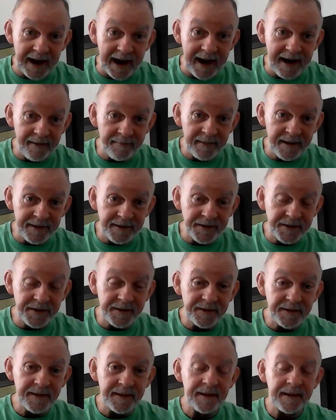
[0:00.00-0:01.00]

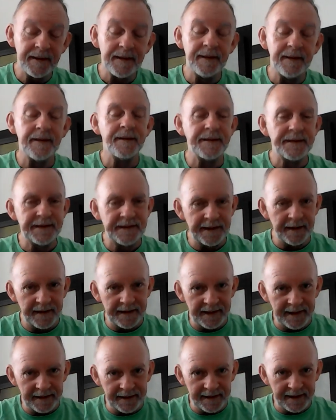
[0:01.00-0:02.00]
damage,
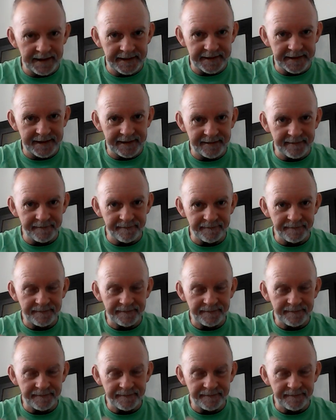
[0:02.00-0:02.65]
Sonny Liston.